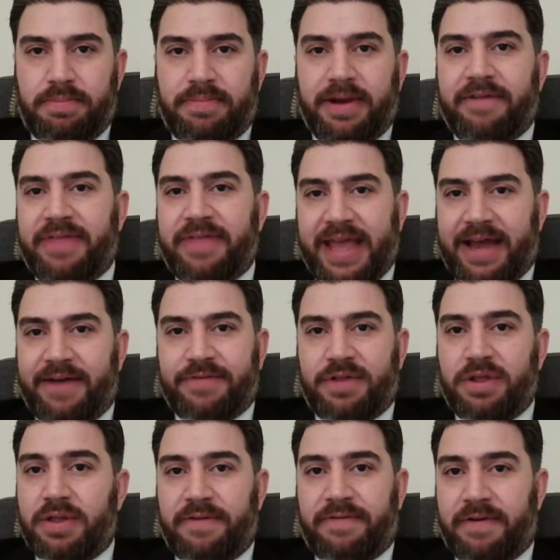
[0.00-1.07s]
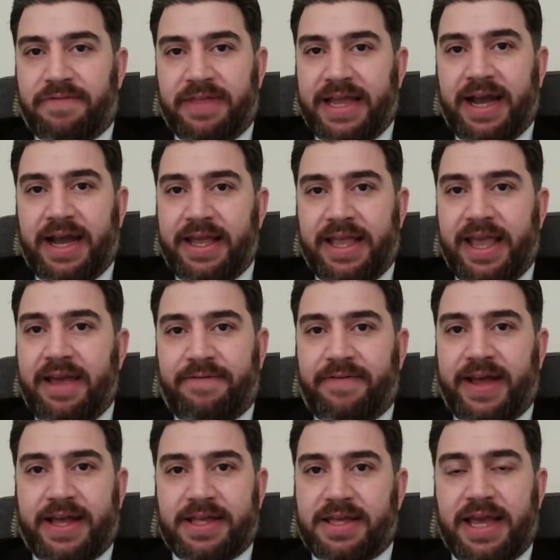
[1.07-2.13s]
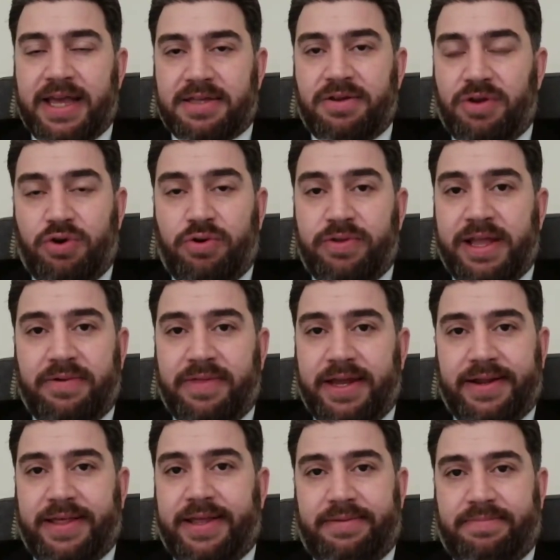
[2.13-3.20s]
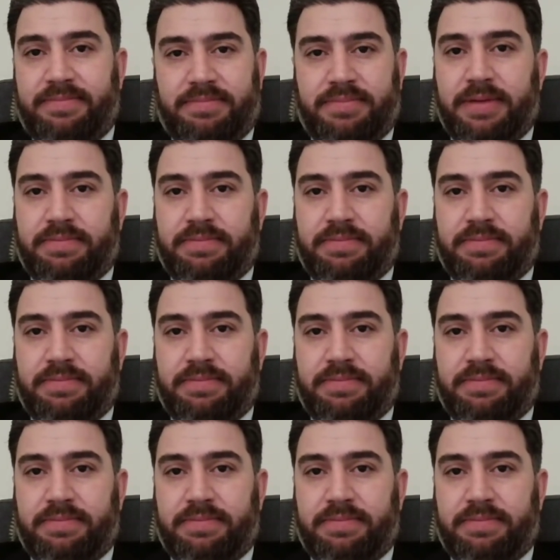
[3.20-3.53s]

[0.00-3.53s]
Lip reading: But if they have to, if the IAF has to go down there, then